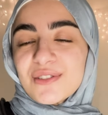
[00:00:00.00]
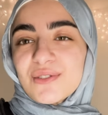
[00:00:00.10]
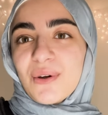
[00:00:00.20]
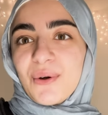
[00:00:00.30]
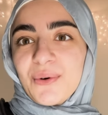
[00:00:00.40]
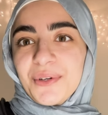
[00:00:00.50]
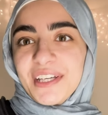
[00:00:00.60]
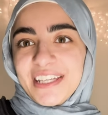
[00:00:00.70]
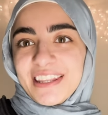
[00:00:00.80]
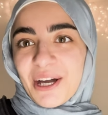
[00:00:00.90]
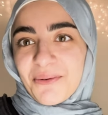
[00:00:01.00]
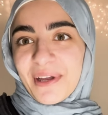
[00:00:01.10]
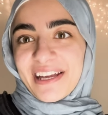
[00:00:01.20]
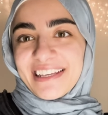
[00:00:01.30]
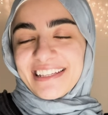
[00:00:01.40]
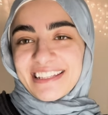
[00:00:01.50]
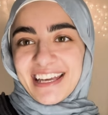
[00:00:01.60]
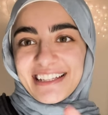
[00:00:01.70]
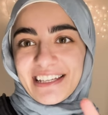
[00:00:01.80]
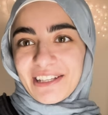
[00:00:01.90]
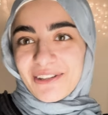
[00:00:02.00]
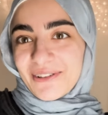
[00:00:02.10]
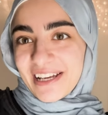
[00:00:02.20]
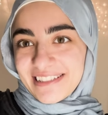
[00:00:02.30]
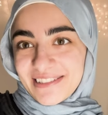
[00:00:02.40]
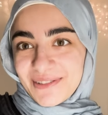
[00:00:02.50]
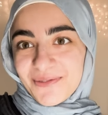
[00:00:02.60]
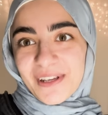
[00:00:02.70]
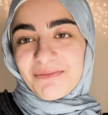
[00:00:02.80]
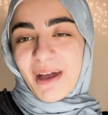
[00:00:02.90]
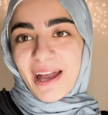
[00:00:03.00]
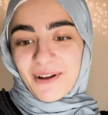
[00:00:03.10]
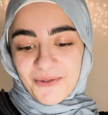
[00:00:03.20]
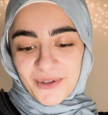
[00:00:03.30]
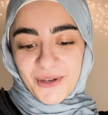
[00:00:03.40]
So that way I can get like your guys' feedback on what